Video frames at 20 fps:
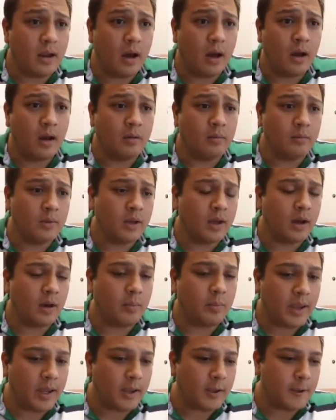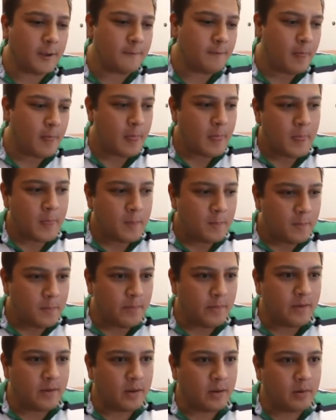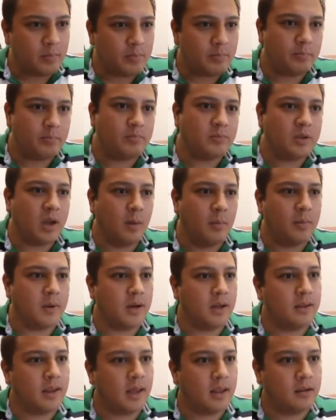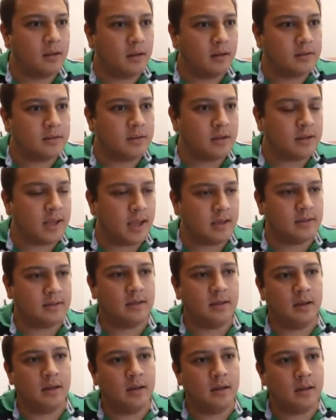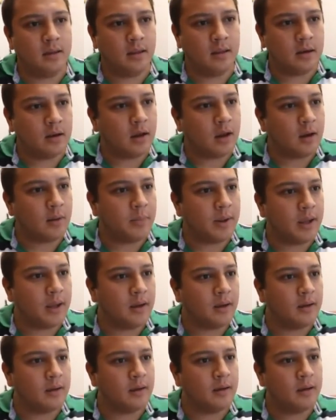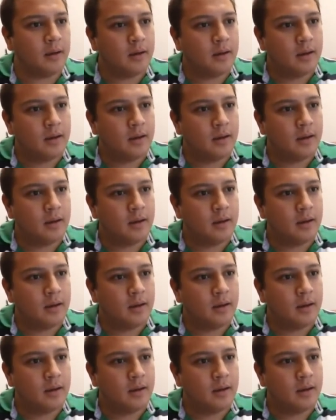Um, you got to pay the company that does the testing, and then you got to pay